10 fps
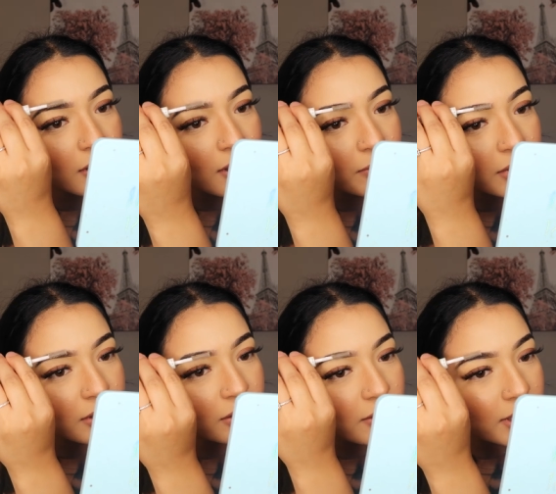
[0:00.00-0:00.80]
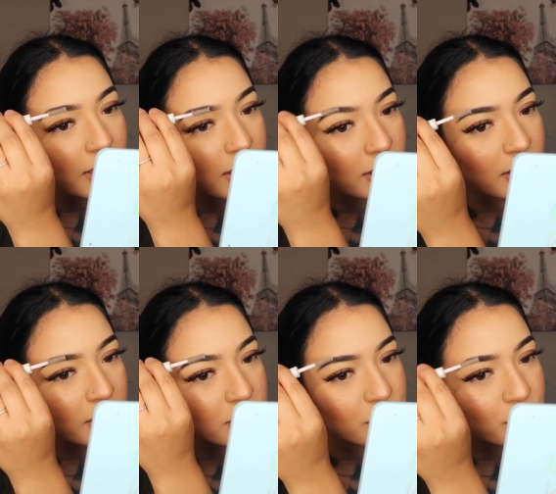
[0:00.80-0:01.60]
I'm gonna go ahead
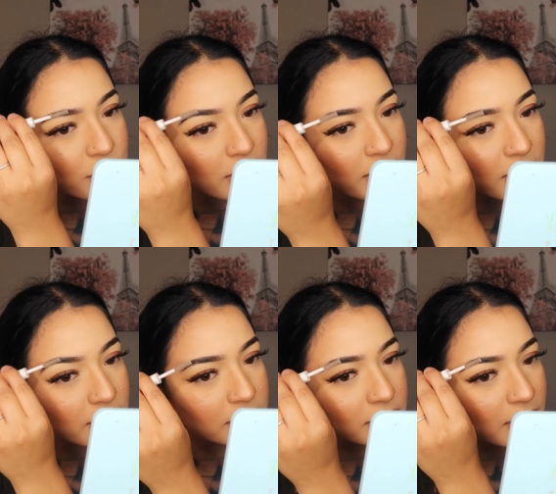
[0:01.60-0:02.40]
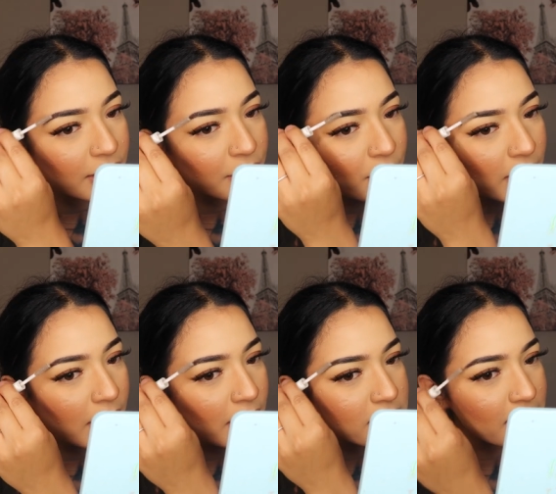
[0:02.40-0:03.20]
and do the hairstyle
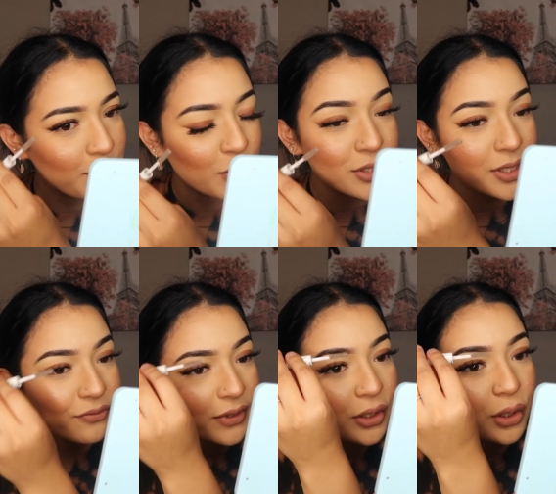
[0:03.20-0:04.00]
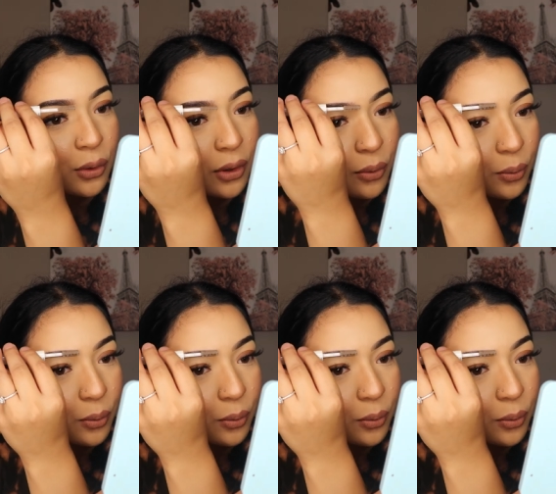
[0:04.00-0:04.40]
and I posted a video a